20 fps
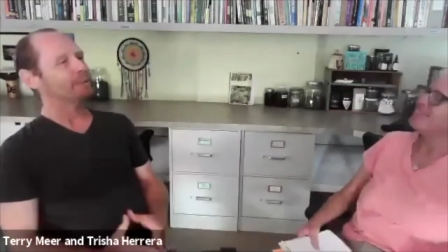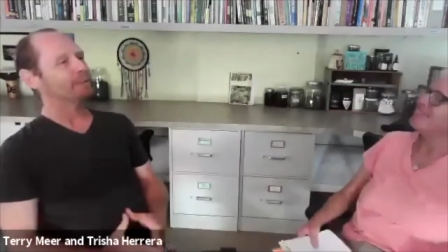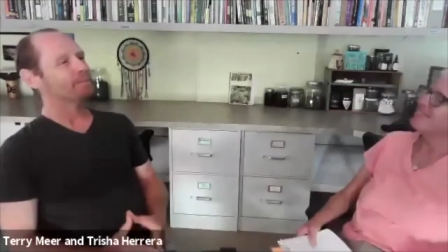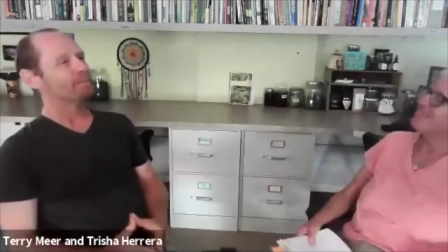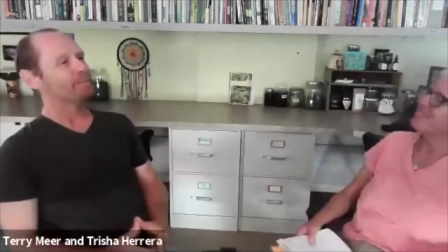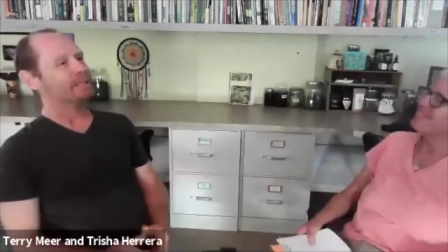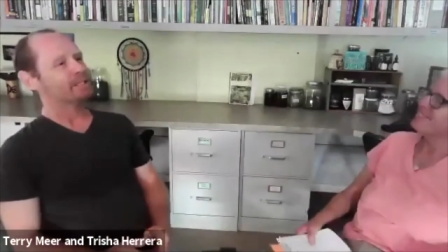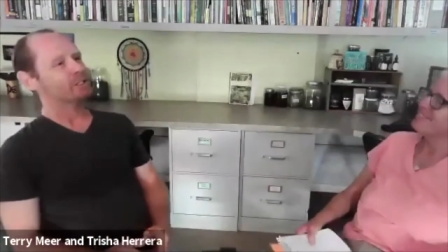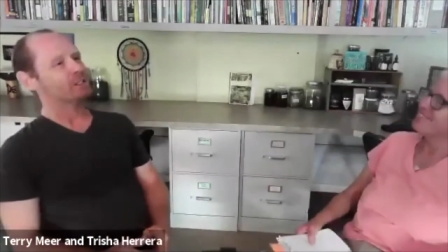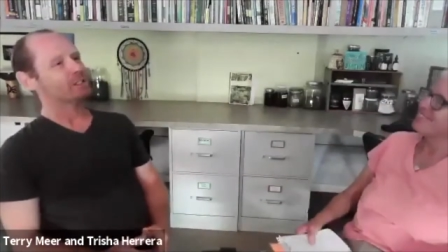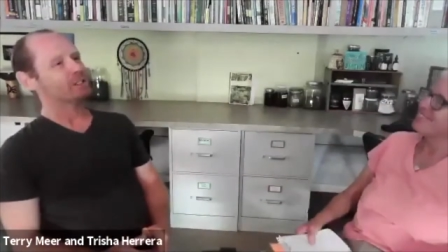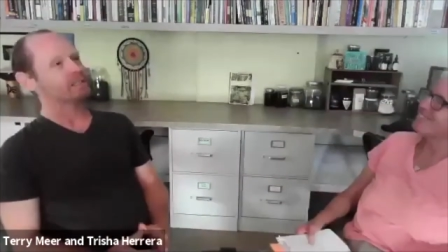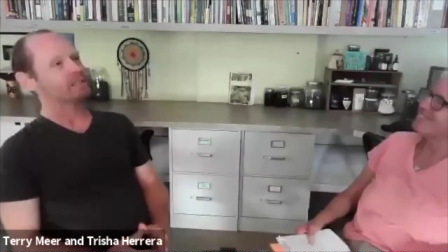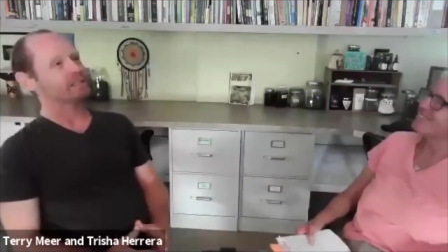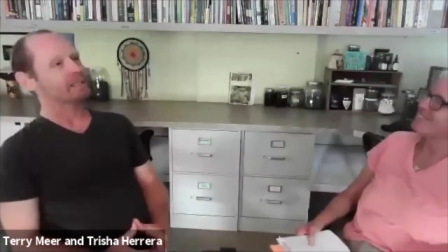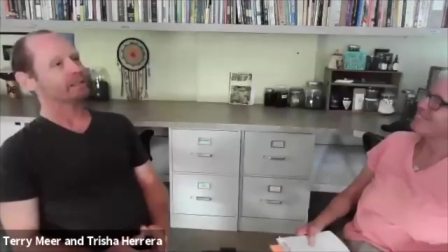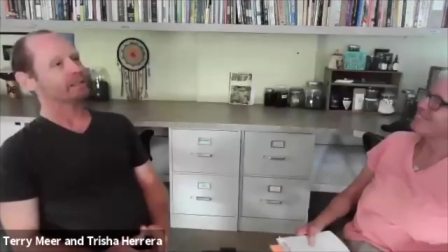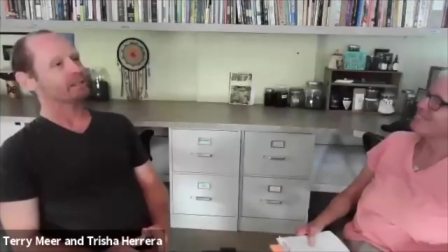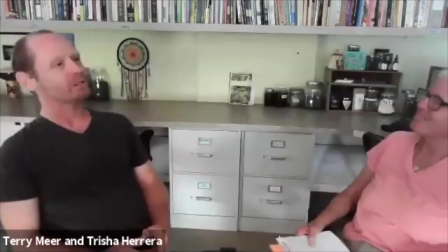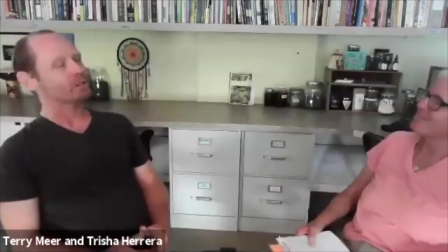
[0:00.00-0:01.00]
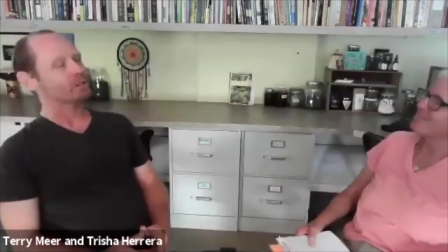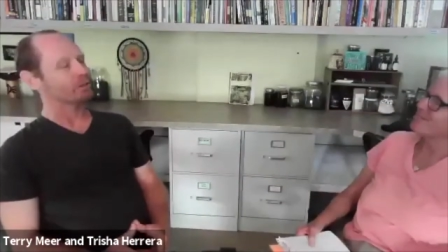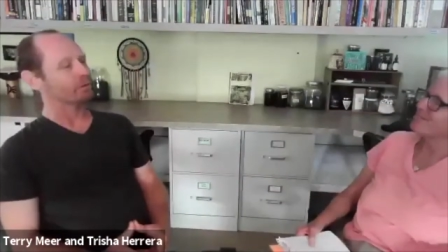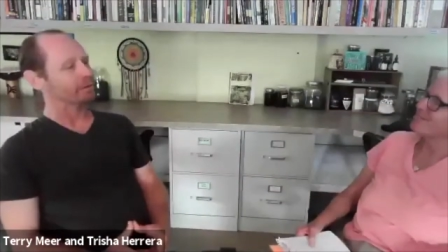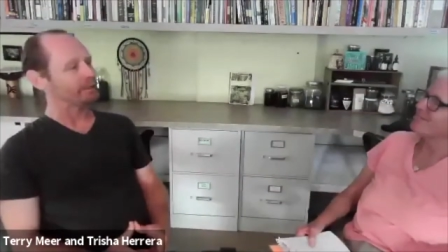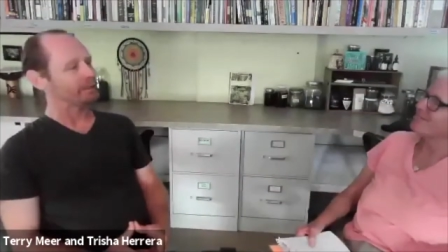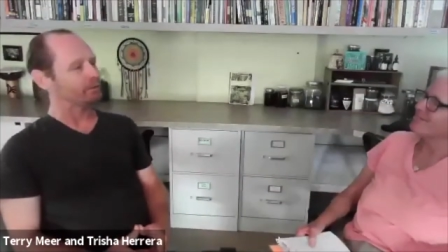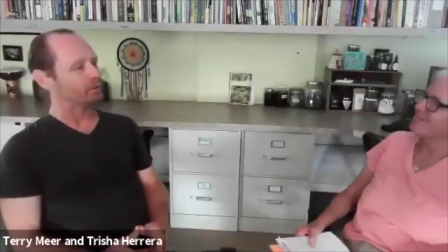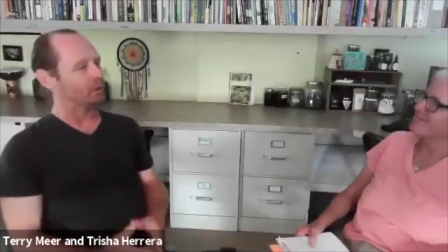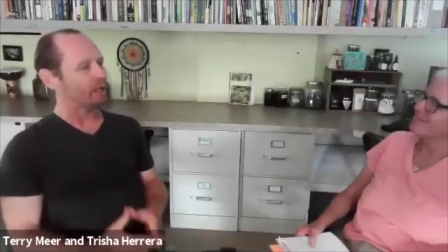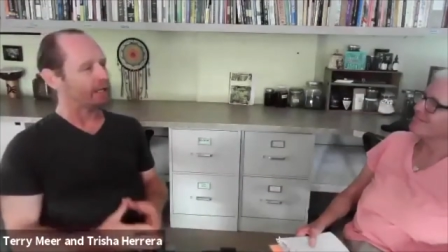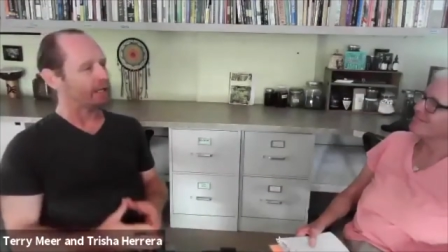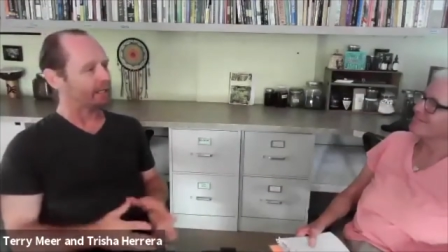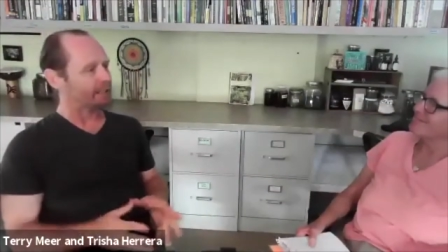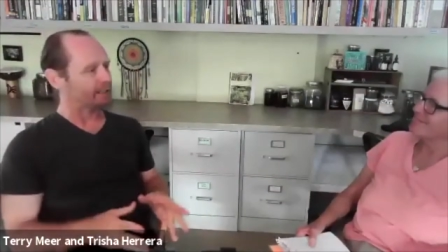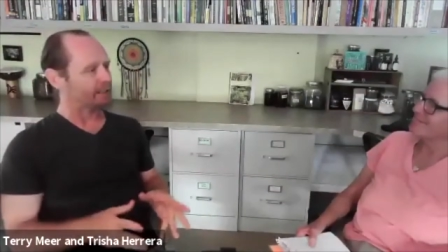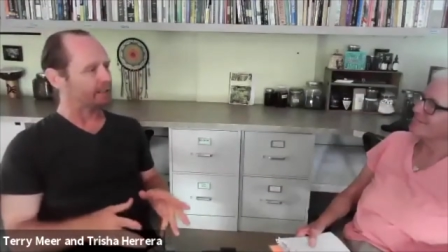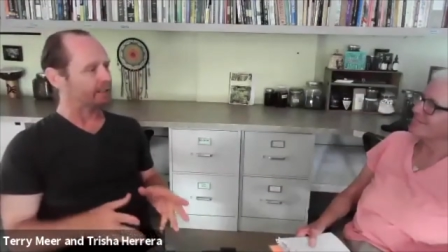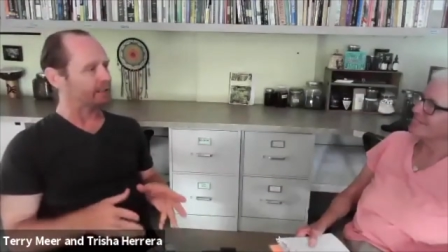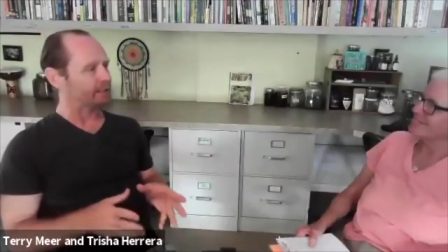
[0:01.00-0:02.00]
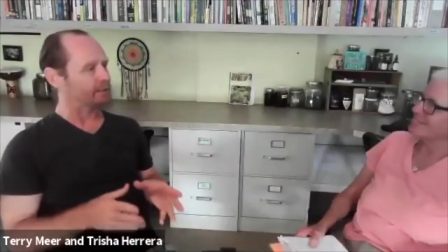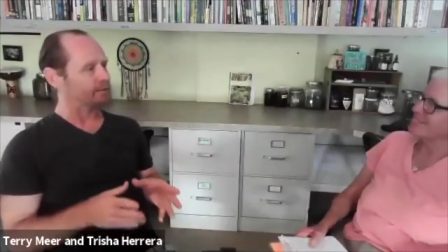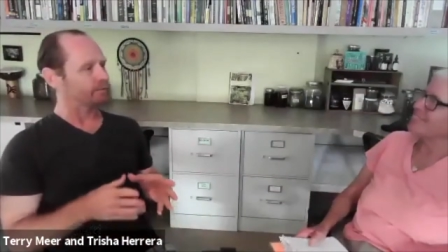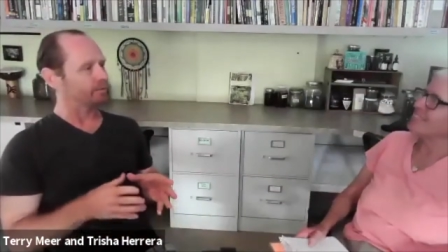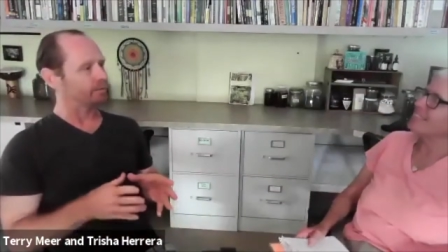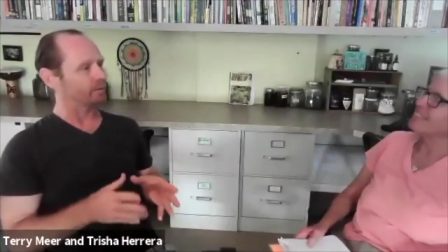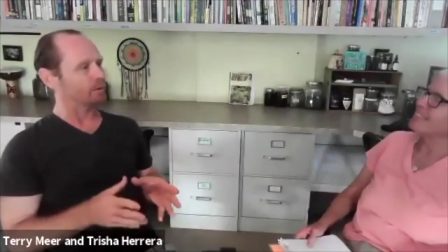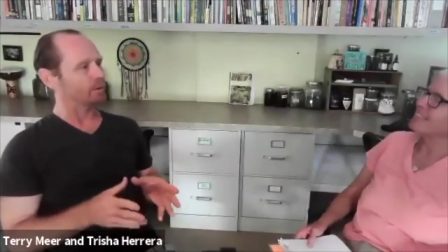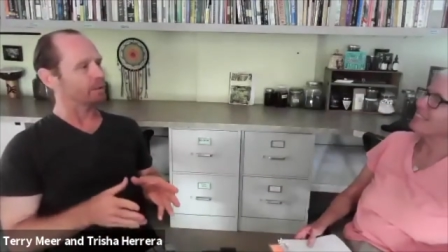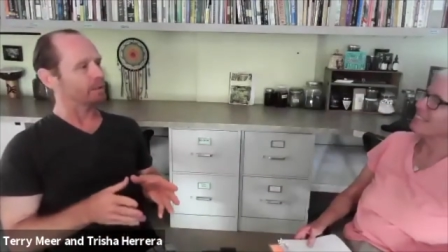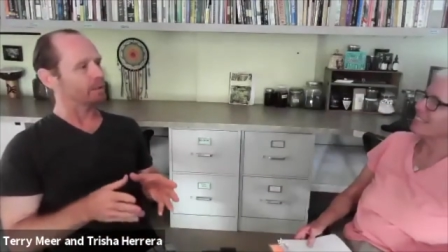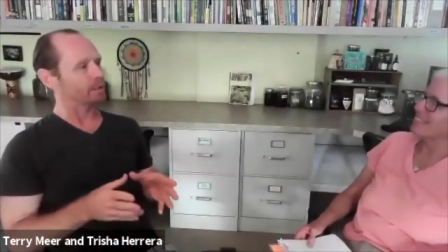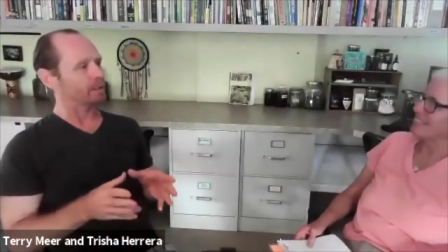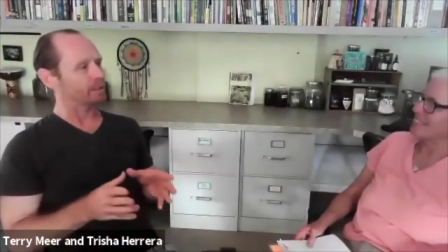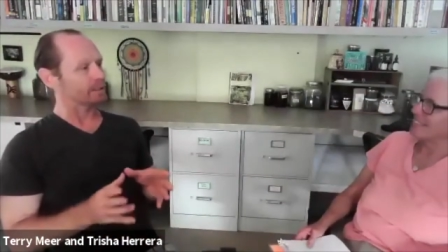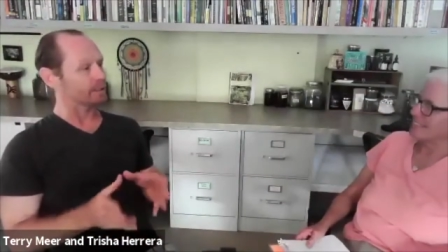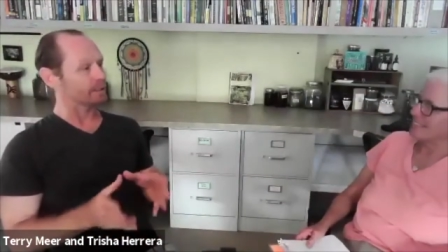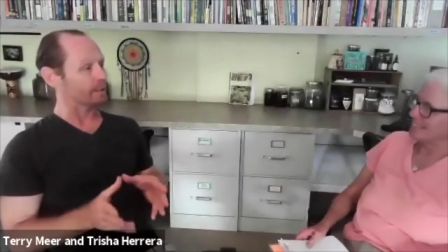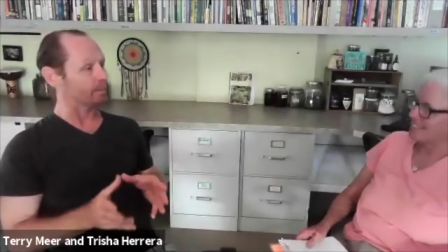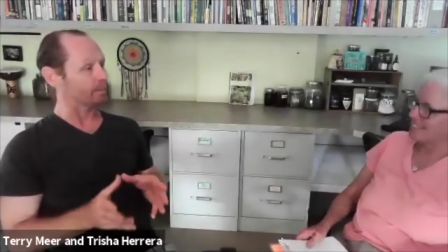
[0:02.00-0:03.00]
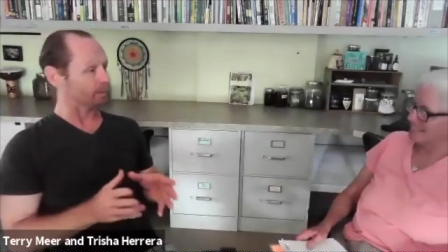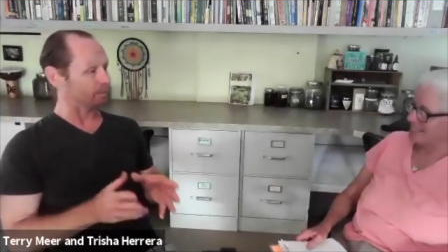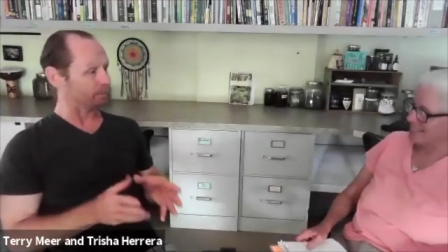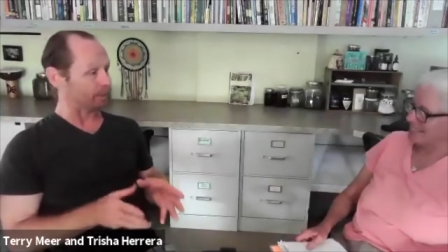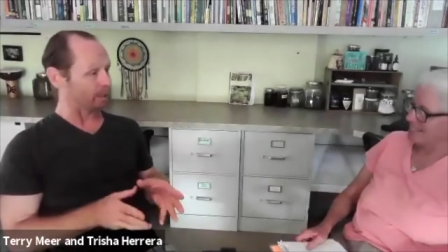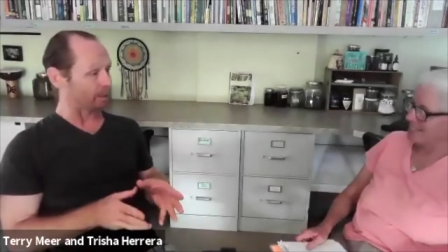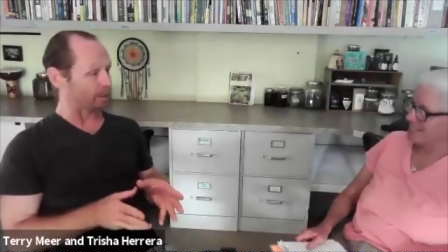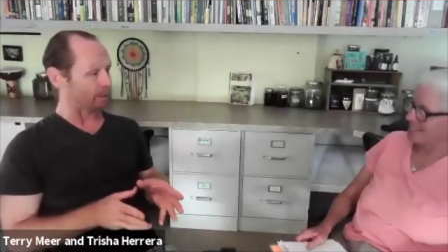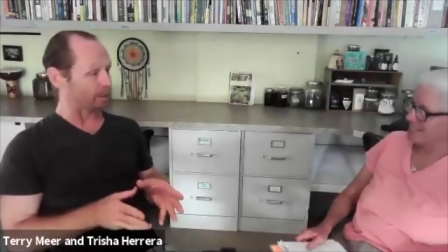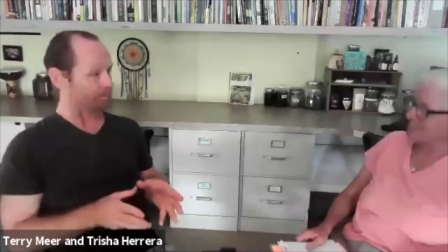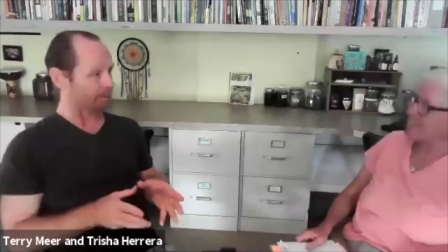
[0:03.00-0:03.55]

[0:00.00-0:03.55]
mentioned that there's 3 variety of Florida Seminole pumpkin.